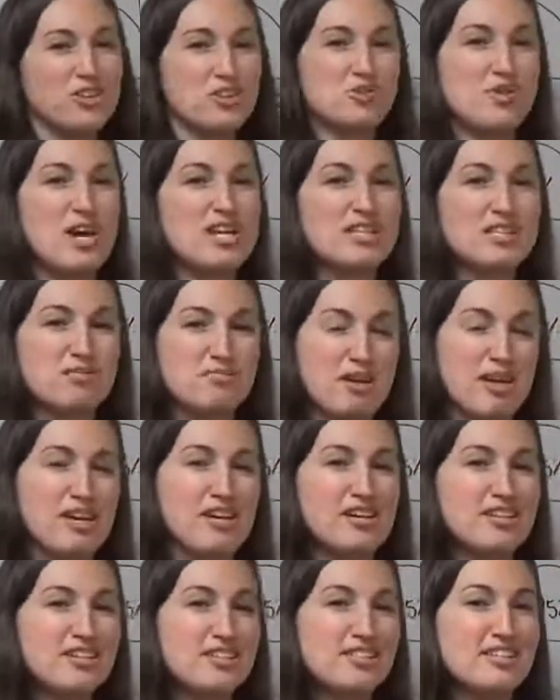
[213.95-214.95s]
US
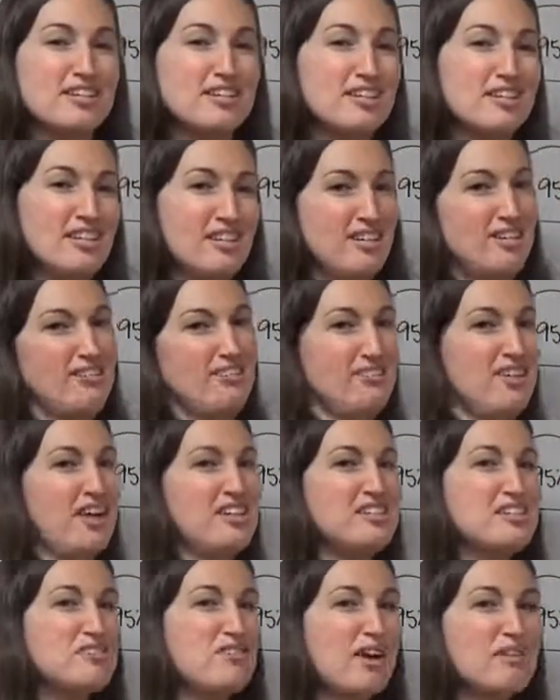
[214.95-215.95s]
males. If
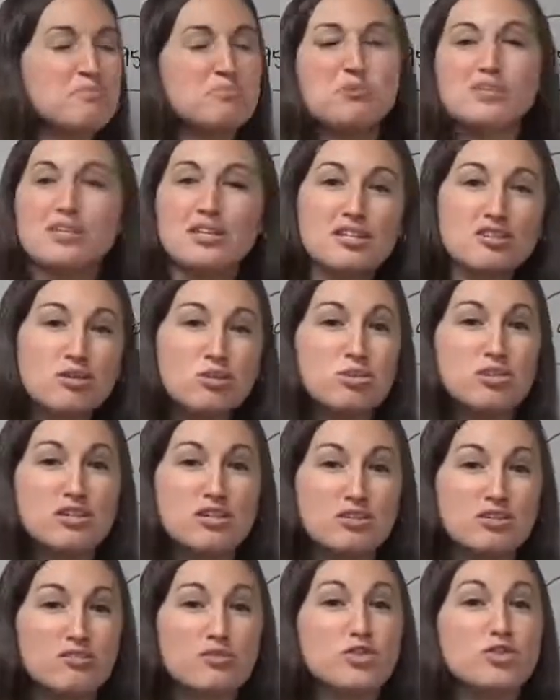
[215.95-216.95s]
95% of those
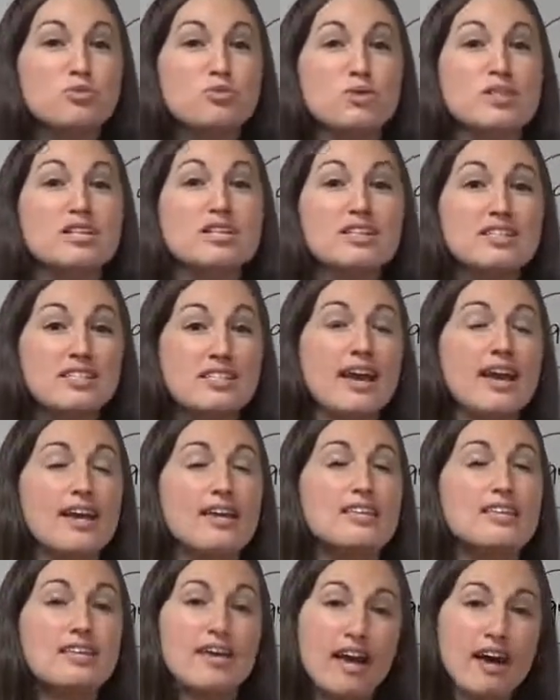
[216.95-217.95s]
intervals would
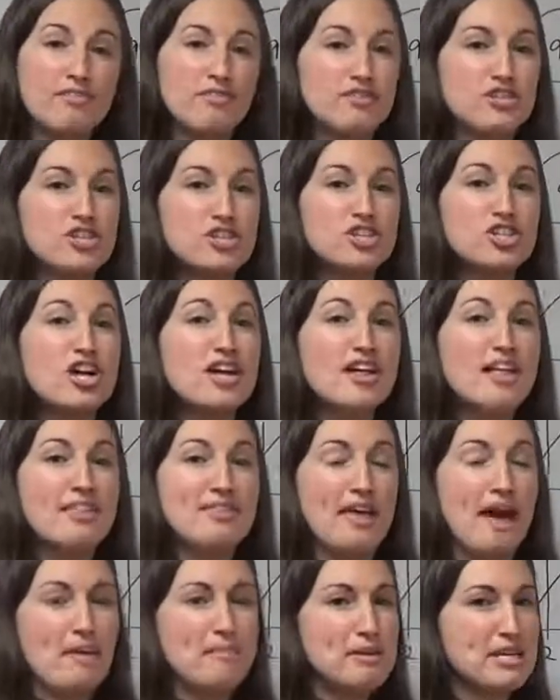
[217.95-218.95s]
contain the average,
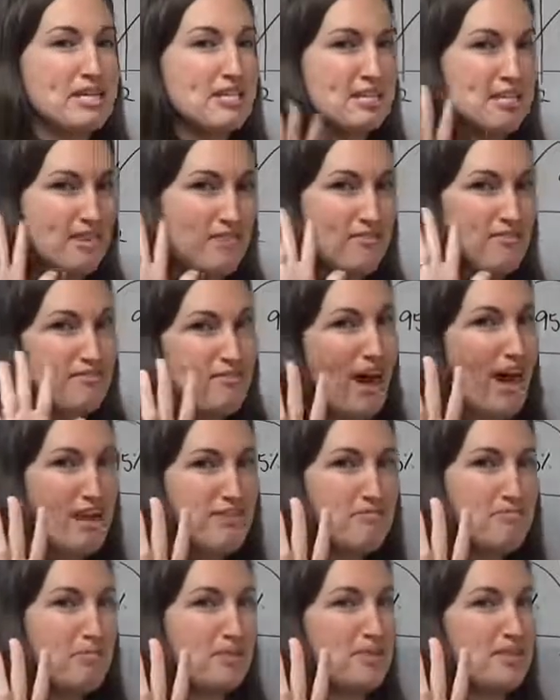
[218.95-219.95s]
that means that
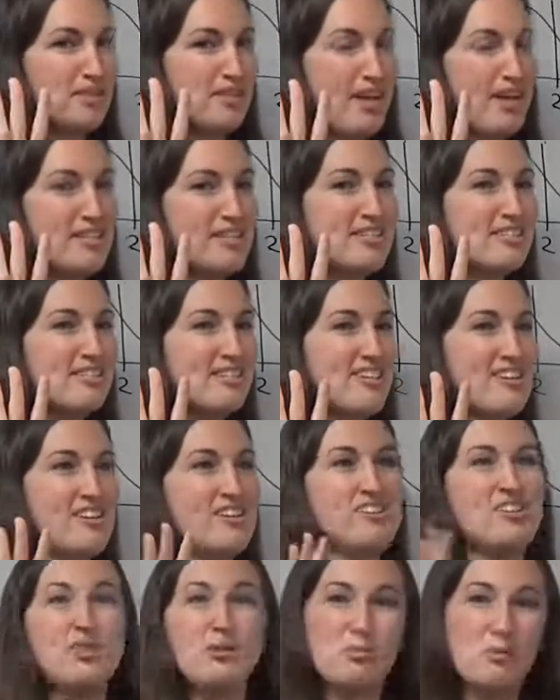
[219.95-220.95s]
5%,
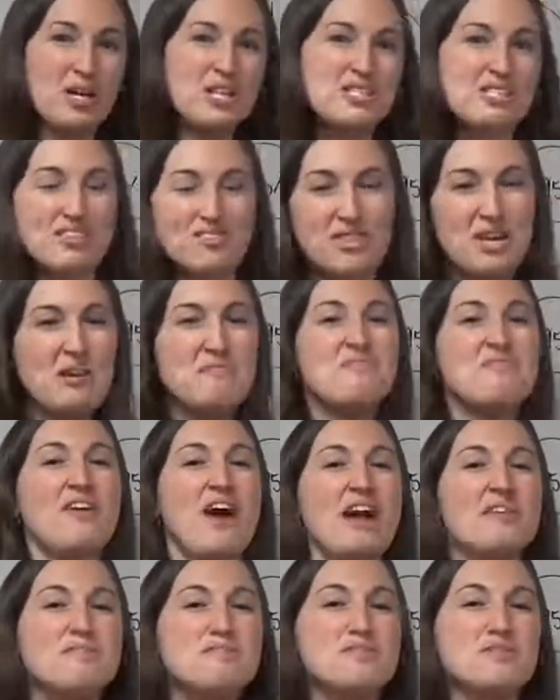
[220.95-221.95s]
the rest of them,
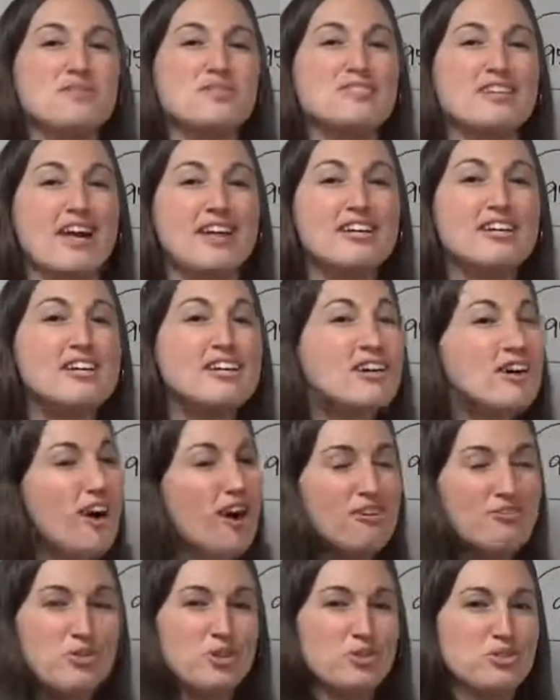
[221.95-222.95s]
5%
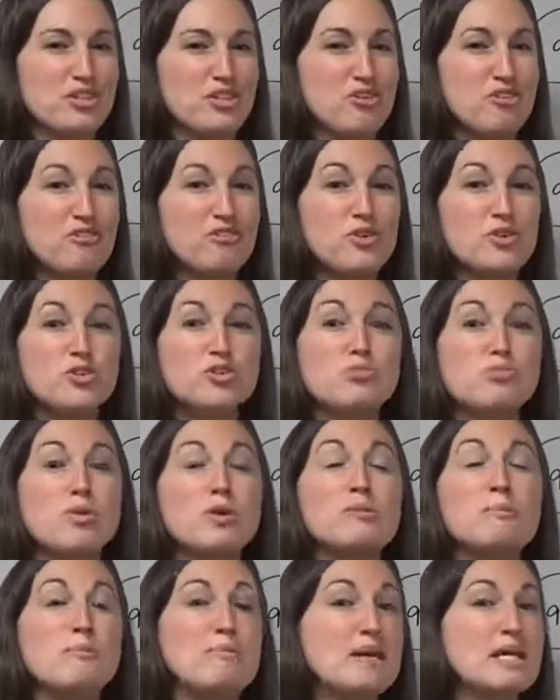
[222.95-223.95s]
of those intervals
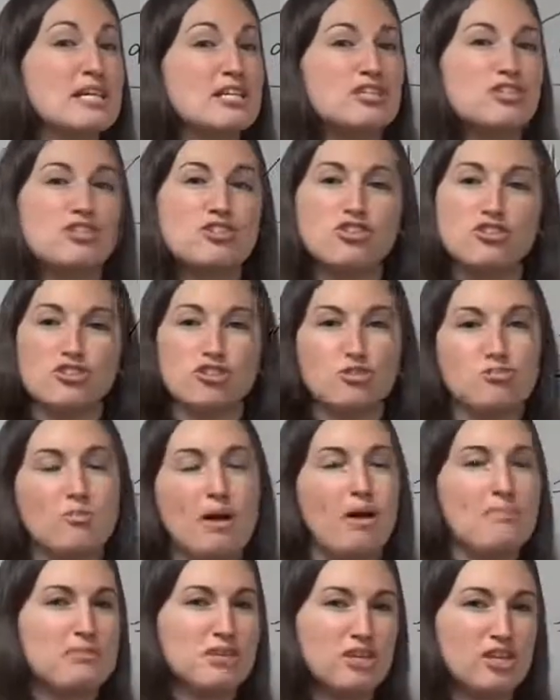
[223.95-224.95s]
would miss the true
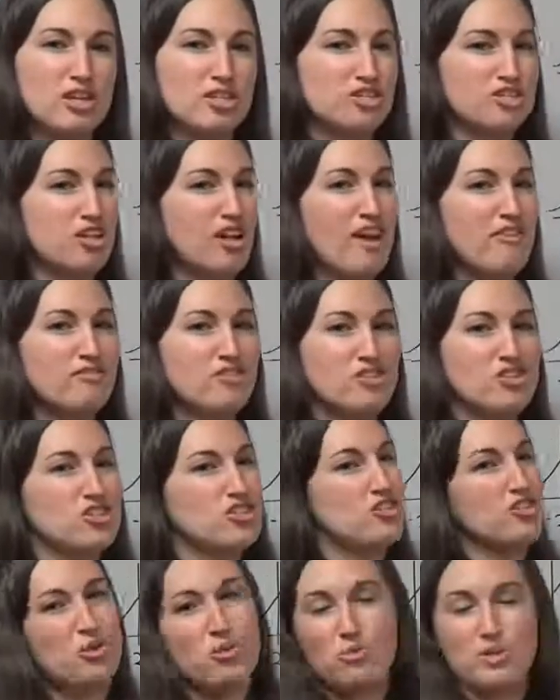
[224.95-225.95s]
population
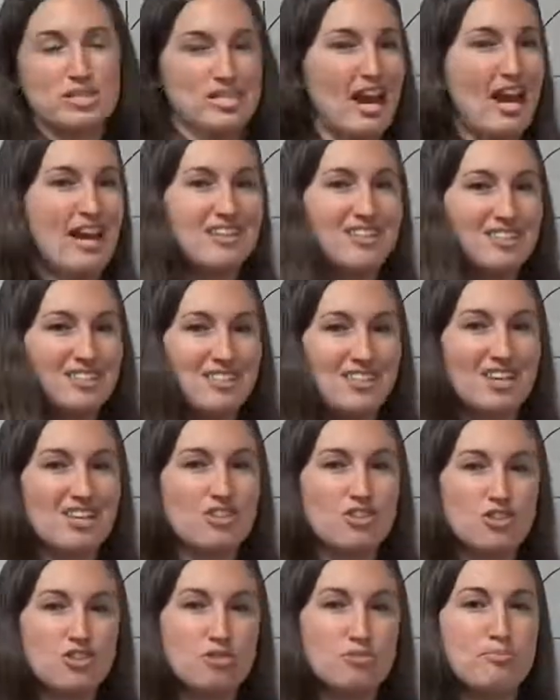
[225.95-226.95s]
average, so would not
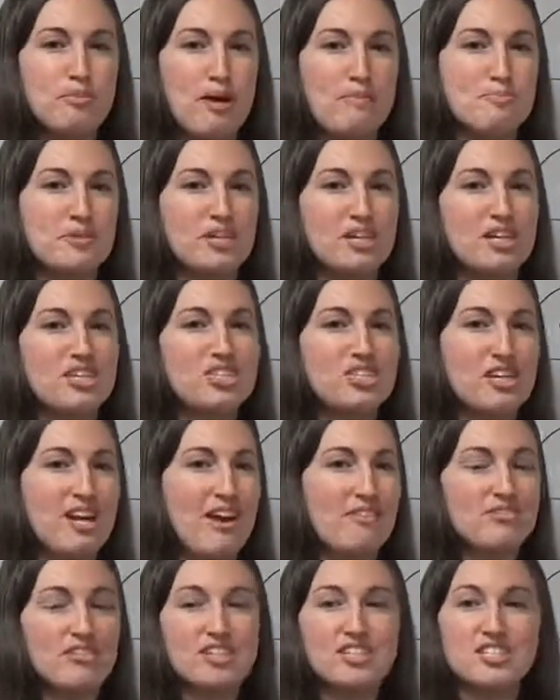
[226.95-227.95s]
contain the true population
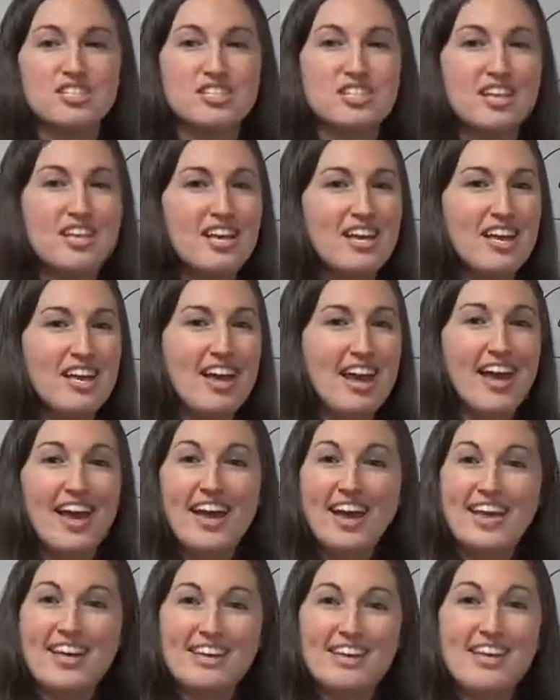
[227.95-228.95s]
average.
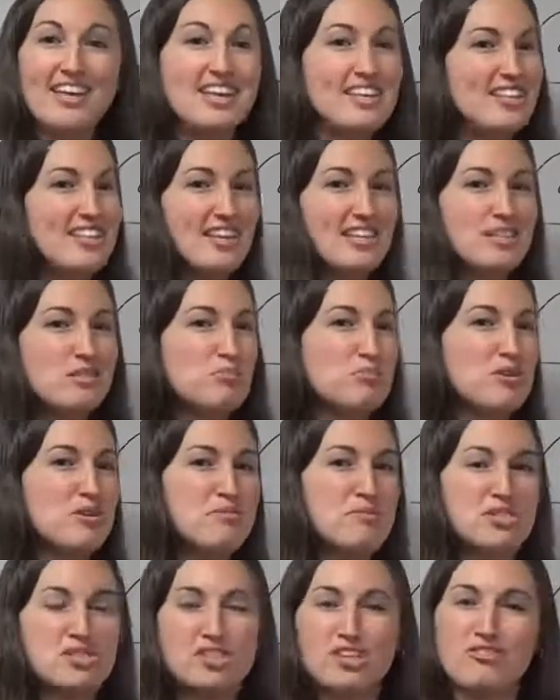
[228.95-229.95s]
And that is
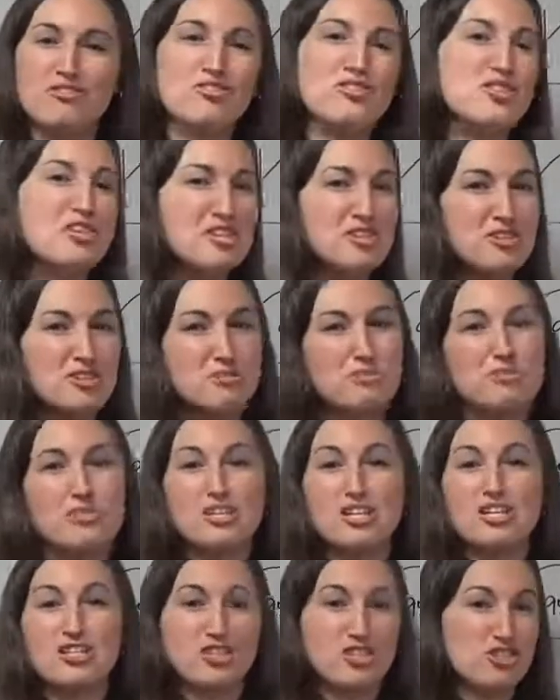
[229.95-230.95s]
pretty much it for the
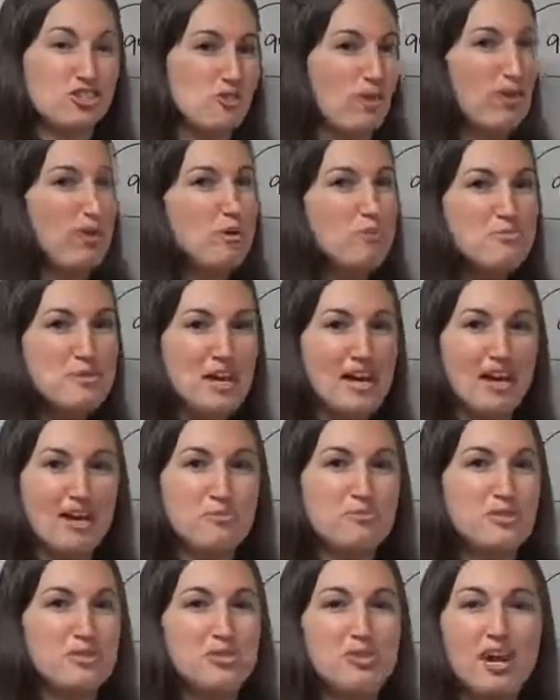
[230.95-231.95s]
interpretation. So I hope that
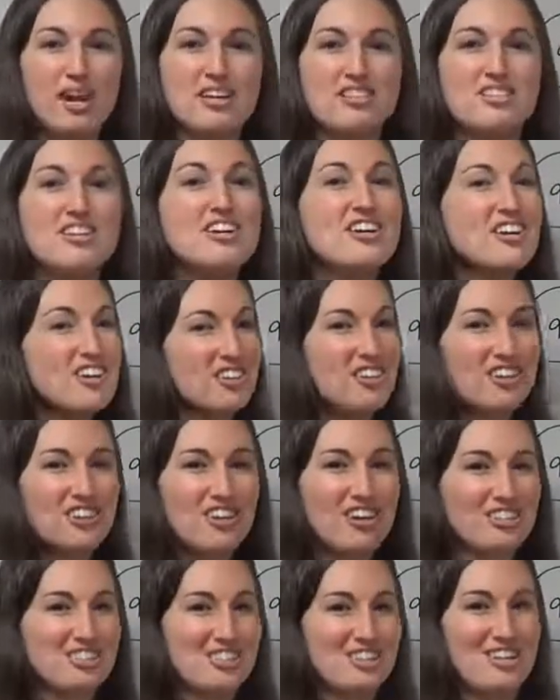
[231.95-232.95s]
helps you guys. Good
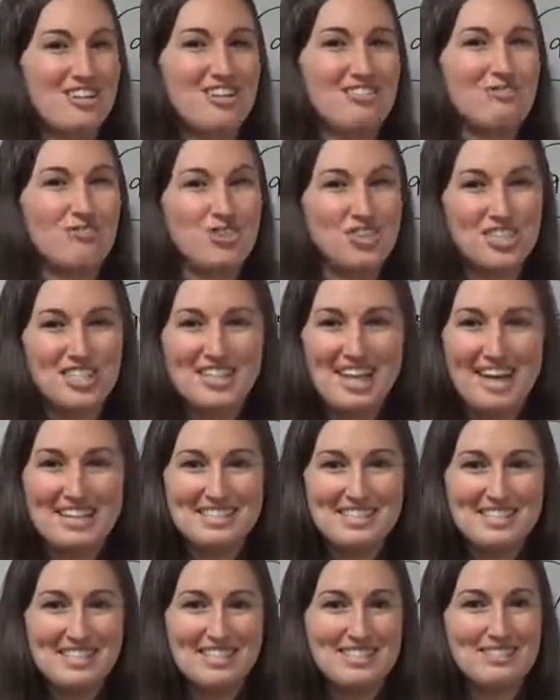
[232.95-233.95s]
luck studying for the
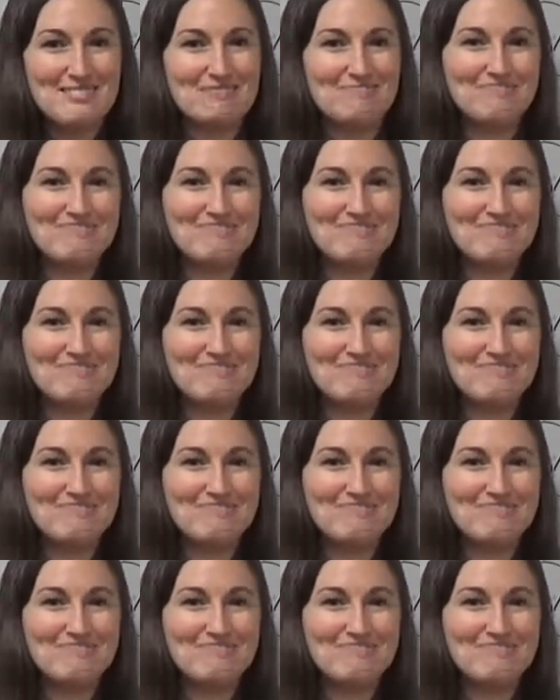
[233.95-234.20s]
test.